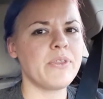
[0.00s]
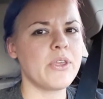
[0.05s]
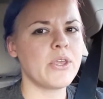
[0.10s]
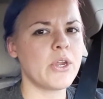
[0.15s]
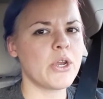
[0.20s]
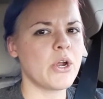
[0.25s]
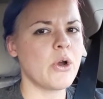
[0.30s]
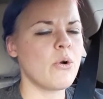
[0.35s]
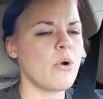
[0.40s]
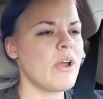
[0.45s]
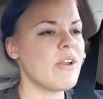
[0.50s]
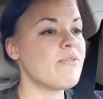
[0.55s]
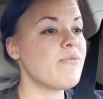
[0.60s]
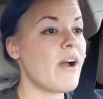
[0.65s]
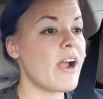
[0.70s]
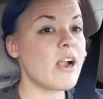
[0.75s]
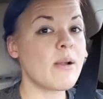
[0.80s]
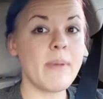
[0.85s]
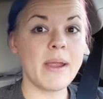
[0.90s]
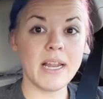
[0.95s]

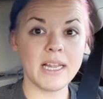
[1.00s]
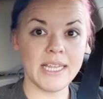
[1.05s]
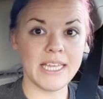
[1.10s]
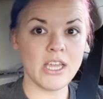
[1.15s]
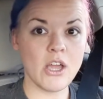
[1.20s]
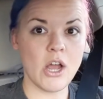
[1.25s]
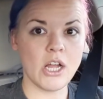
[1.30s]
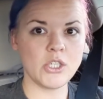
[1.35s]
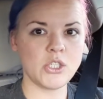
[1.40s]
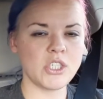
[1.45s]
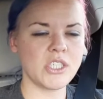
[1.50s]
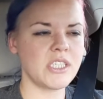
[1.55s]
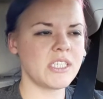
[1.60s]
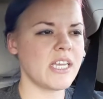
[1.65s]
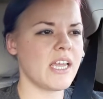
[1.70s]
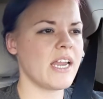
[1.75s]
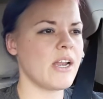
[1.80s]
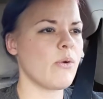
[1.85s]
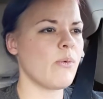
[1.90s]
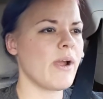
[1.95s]
environmentally conscious
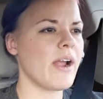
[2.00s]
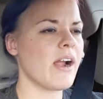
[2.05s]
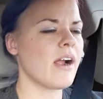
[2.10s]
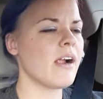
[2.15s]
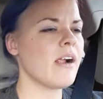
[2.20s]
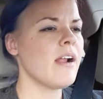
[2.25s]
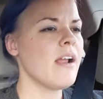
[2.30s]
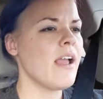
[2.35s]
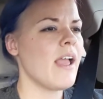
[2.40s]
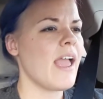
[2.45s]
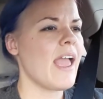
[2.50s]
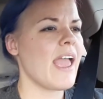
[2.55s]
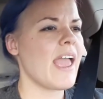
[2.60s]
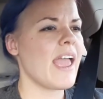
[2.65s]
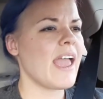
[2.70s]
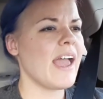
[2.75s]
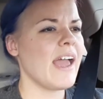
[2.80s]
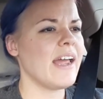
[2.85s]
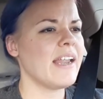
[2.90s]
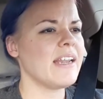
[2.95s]
and aware,
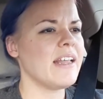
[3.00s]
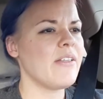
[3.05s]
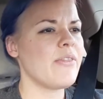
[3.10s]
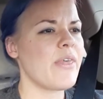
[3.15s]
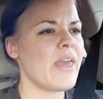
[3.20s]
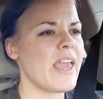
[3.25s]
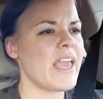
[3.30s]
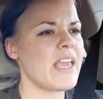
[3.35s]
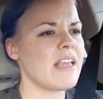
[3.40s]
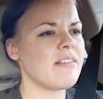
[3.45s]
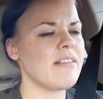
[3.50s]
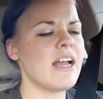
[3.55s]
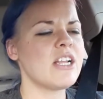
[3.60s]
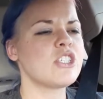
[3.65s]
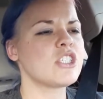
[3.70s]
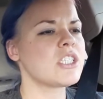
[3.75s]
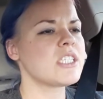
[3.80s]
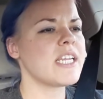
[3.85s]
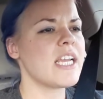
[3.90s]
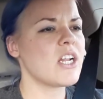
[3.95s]
and they
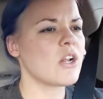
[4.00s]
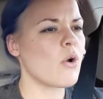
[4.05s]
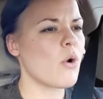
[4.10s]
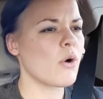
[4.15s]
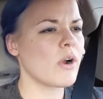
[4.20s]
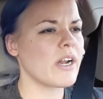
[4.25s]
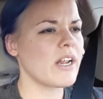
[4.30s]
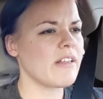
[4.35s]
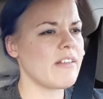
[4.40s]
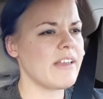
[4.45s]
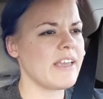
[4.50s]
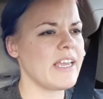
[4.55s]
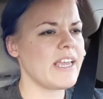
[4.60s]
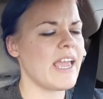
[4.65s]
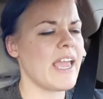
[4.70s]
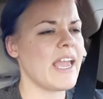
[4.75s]
legislate accordingly.